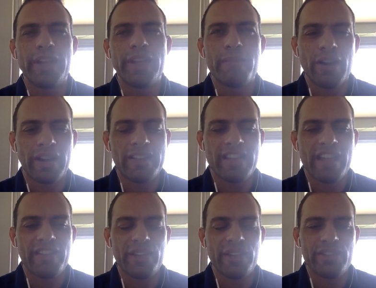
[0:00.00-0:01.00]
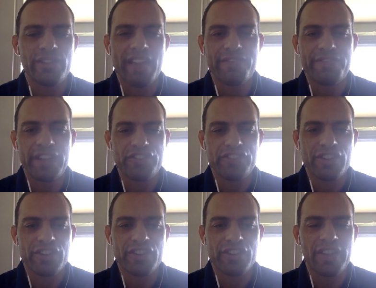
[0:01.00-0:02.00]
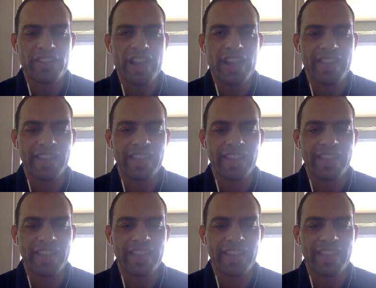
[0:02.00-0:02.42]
Americans had used that feature on the site,